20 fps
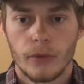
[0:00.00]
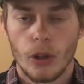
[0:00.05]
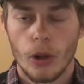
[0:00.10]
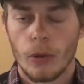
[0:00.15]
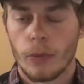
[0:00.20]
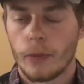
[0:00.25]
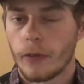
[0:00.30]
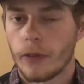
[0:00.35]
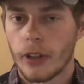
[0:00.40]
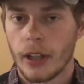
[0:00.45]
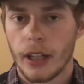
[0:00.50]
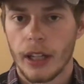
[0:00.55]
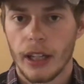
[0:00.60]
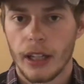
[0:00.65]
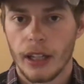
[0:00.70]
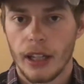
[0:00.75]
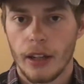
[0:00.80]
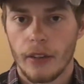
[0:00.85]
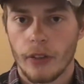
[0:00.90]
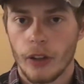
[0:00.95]
Hopefully
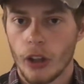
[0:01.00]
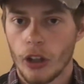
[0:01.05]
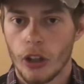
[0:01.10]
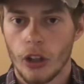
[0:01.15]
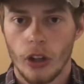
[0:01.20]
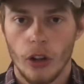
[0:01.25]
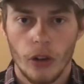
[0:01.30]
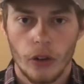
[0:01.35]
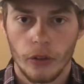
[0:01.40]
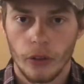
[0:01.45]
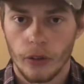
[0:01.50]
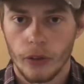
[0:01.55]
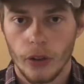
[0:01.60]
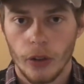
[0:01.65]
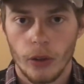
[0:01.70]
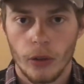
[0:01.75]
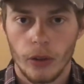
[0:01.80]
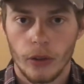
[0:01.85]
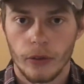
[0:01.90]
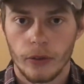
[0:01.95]
it gave you a good
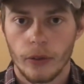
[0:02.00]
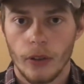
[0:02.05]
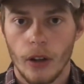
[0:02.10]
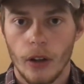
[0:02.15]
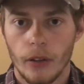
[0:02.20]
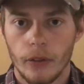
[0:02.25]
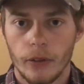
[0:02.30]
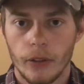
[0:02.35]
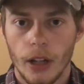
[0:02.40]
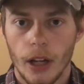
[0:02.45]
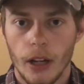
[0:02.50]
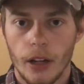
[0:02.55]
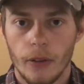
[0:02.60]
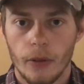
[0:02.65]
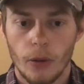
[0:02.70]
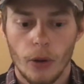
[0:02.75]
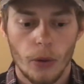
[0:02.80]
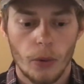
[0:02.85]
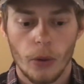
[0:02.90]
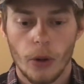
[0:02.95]
overview of kind
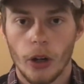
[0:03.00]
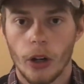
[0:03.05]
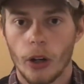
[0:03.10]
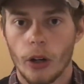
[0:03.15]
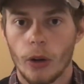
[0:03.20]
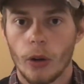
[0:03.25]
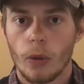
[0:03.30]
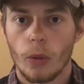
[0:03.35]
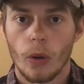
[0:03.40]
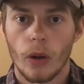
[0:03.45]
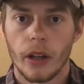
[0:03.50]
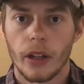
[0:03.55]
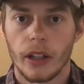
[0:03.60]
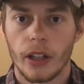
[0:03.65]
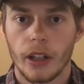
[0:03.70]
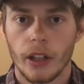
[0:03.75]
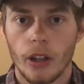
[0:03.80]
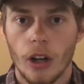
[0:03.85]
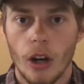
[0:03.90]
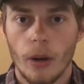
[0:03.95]
of what we're wanting
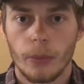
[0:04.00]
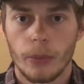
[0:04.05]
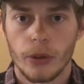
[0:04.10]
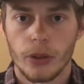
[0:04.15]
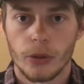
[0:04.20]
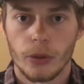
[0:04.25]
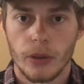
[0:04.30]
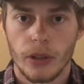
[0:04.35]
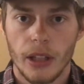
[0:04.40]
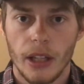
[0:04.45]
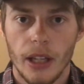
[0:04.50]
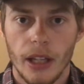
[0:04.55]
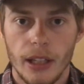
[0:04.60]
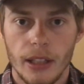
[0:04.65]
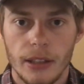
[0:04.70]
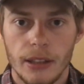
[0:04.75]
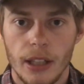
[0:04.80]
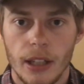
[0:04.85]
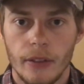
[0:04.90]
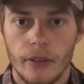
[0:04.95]
to accomplish with the
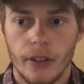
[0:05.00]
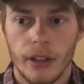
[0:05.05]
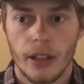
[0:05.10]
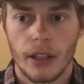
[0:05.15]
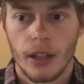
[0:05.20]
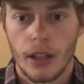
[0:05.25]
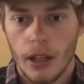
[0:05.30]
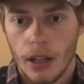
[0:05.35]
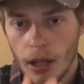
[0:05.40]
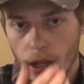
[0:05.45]
87.